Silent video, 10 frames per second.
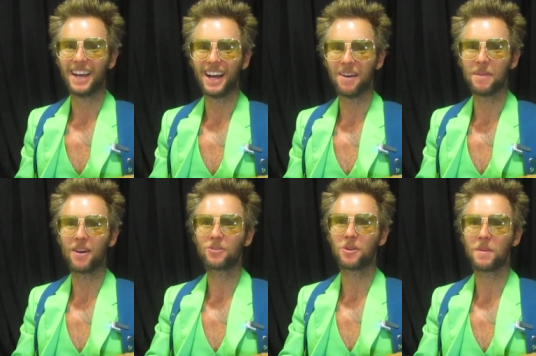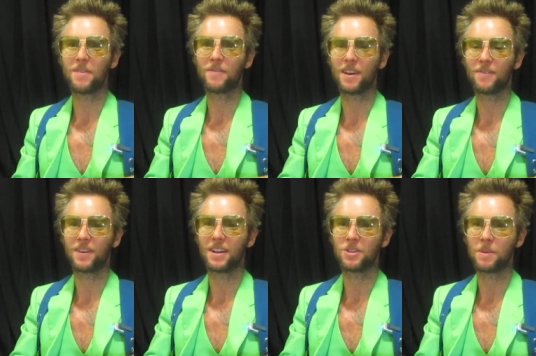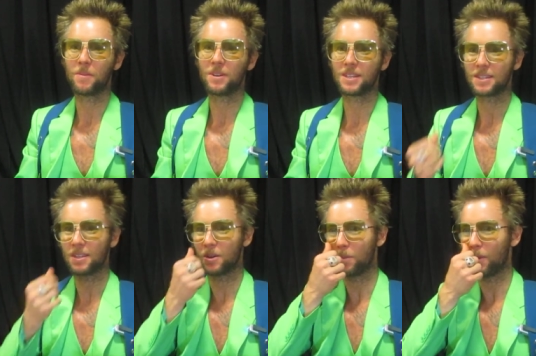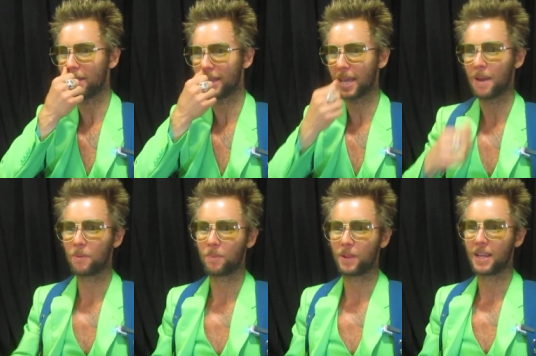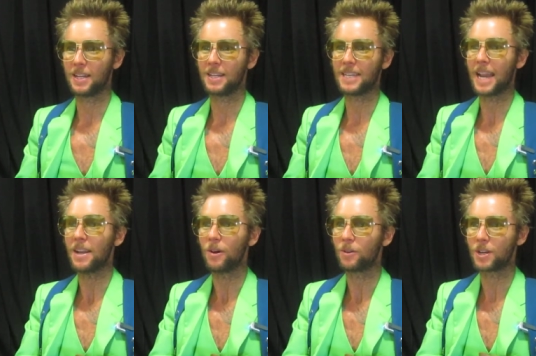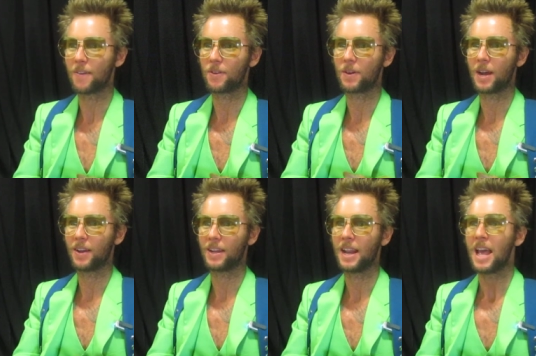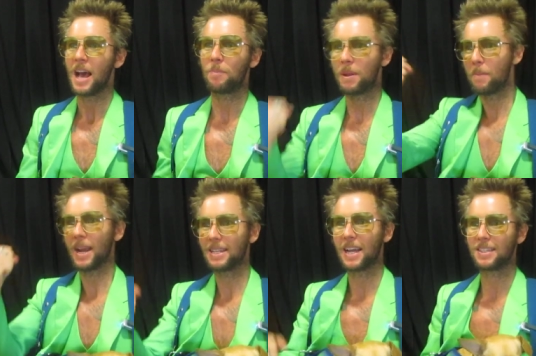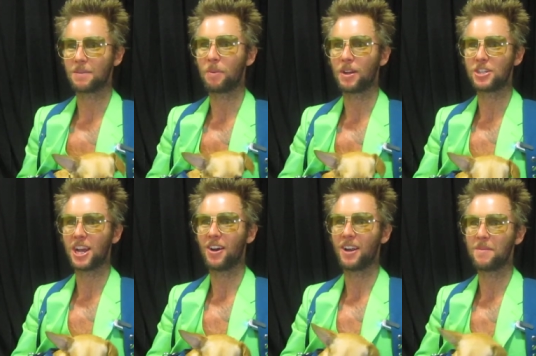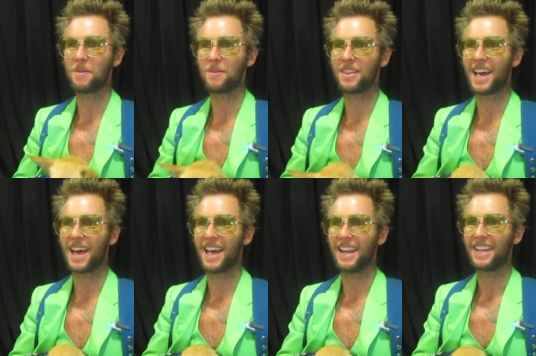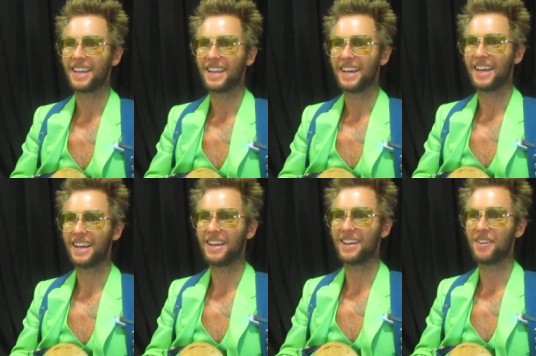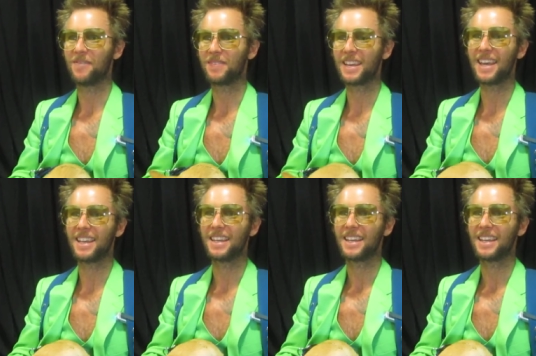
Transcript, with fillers: Um, that was one of my fondest memories as a little boy in the camper playing Nintendo, driving around, and playing Mike Tyson Punch Out. I remember that. Um, yeah.